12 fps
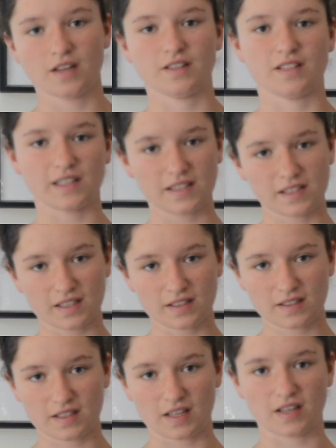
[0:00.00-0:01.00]

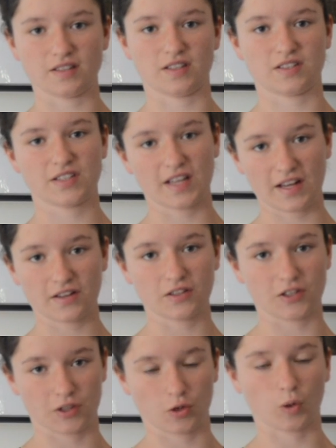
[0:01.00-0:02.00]
Distance is a
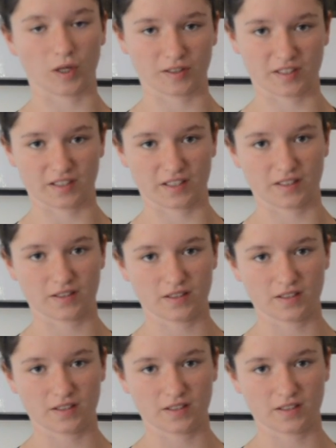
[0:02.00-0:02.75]
scalar quantity.